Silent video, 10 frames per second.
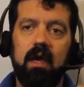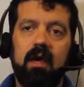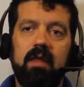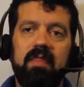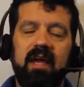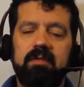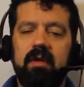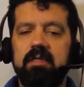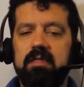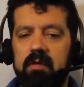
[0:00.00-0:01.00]
That's
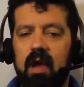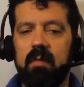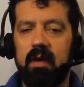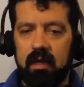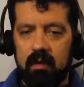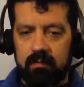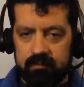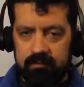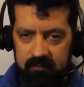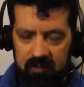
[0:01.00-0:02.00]
because the primary
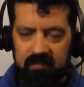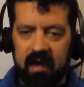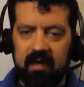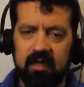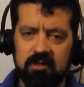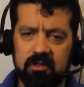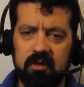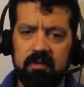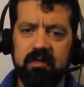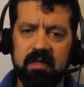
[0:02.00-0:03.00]
refracting
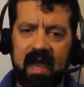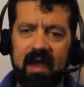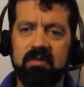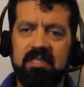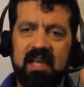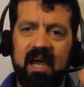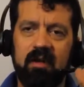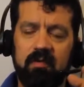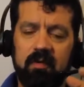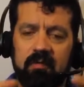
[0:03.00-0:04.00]
surface outside
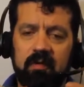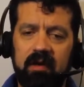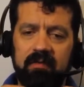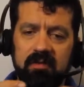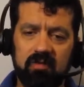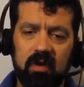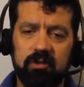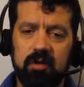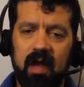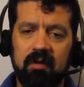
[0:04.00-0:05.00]
of a refractive
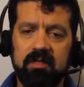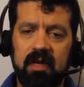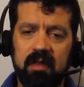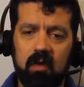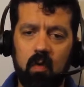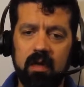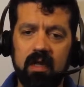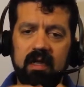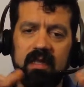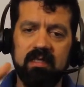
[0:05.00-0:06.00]
structure outside of the
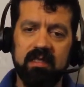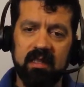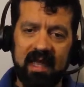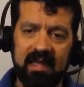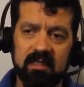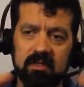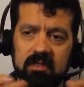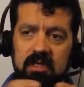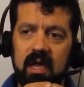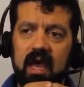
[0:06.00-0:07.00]
cornea is the
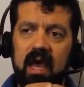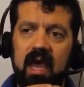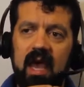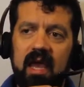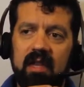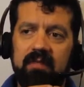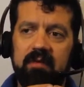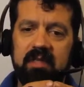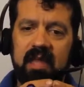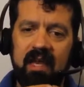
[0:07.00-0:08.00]
lens. And if
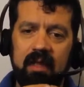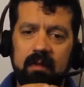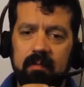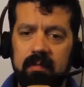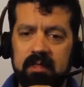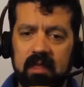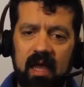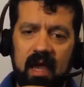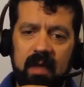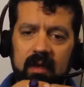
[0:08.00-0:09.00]
there's any
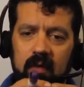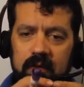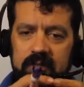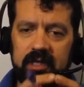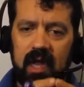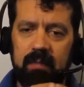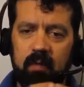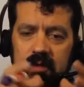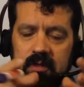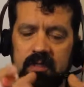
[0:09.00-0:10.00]
misalignment or shape
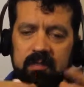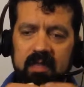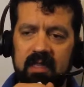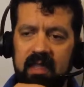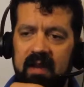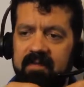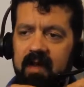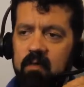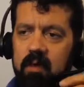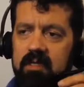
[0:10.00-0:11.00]
or something to that
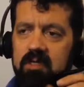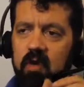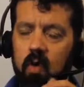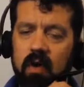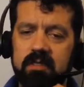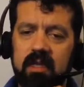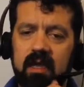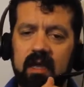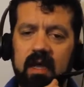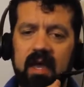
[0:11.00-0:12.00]
effect where it's
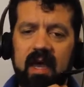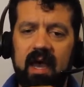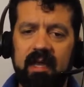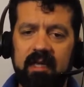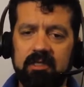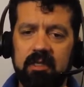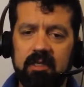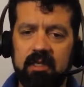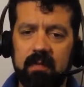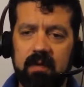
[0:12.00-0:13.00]
causing additional
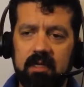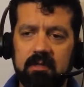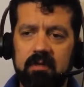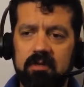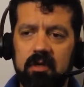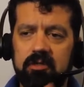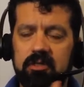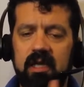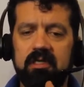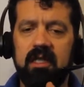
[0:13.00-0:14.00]
astigmatism, there's a good
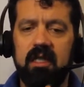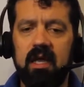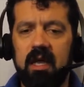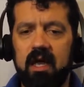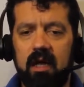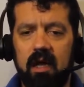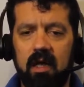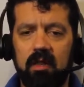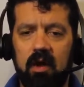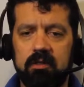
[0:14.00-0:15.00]
chance that
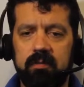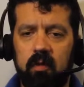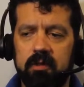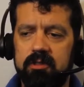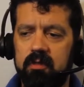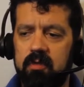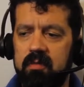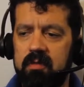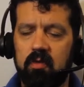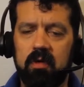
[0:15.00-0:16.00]
a large portion or the
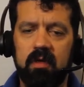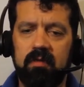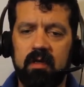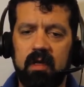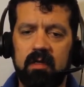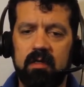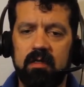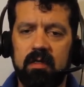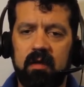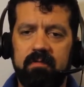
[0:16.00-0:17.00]
majority
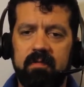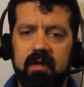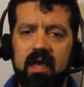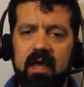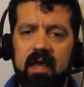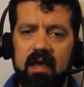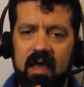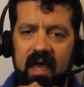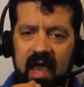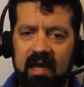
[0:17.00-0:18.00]
of
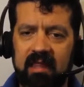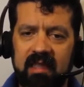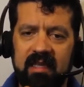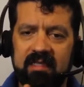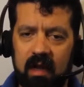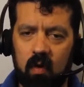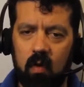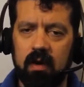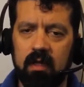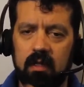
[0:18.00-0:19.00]
anything that's not
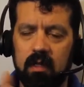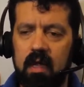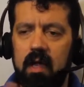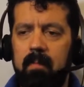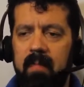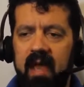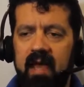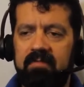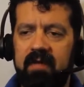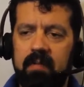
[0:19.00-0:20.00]
corneal may
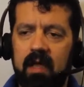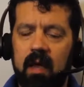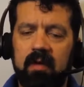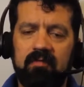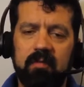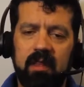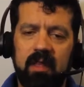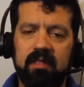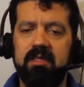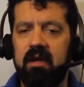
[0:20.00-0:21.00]
in fact be coming from the
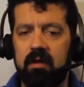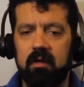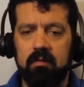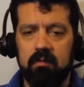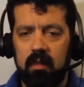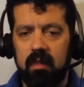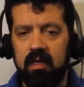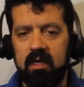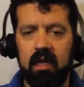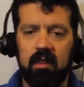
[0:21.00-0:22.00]
lens, ergo
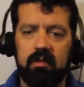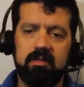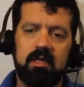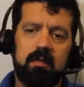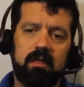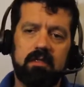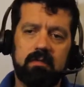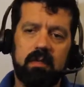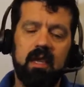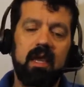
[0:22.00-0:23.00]
lenticular astigmatism.